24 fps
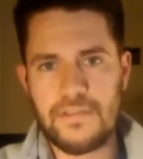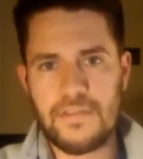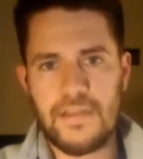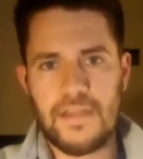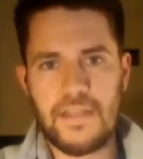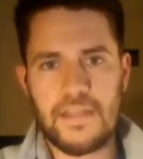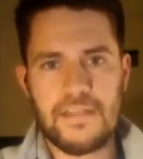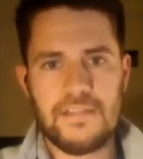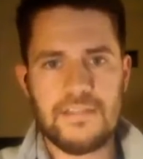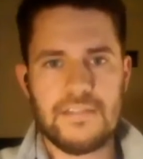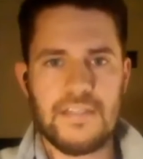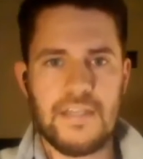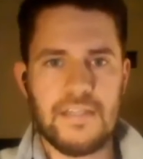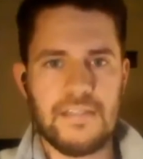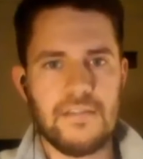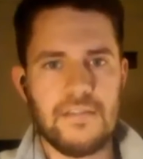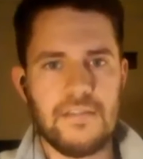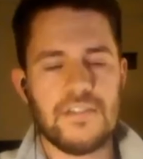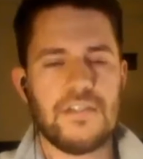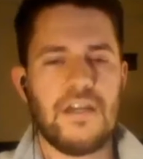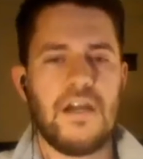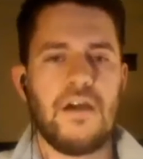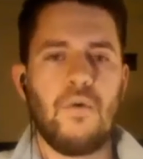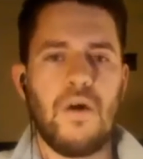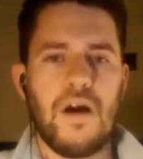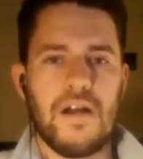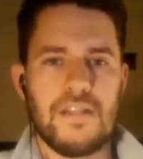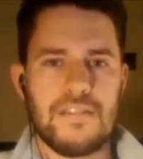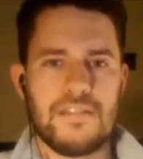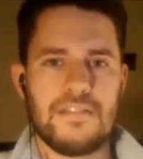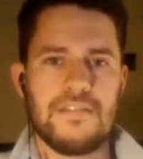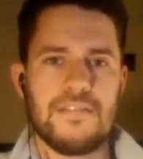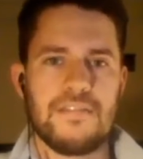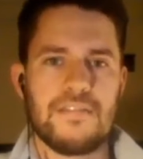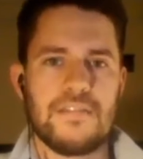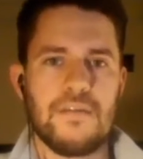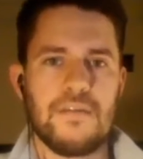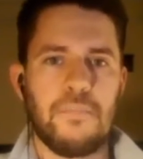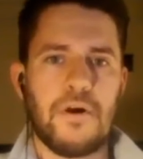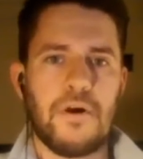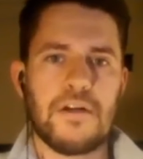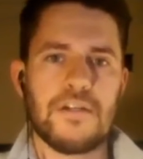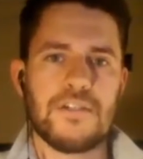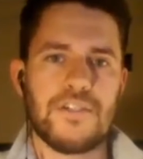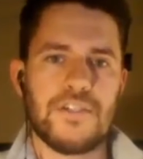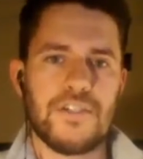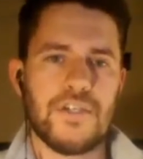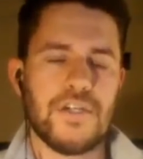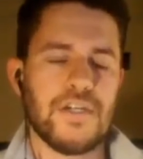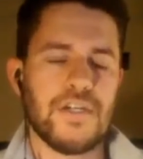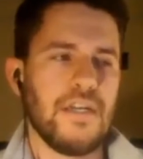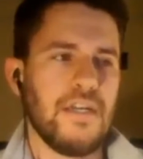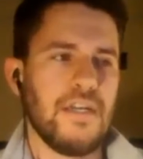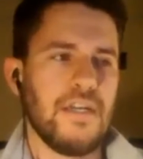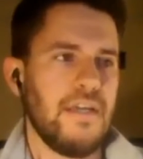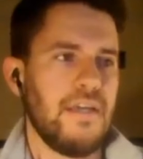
uh, like you said, the Deshaun Watson's departure.